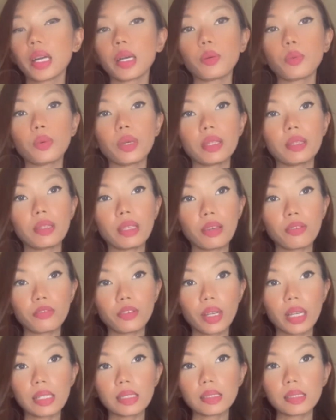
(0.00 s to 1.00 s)
with
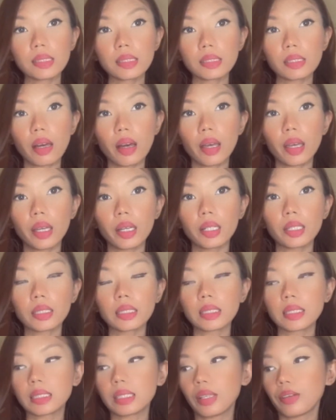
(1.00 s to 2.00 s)
different
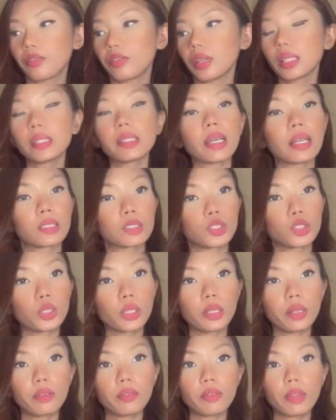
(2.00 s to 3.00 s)
styles, different
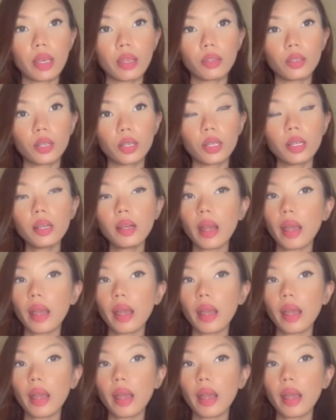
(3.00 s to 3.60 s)
texture of leather.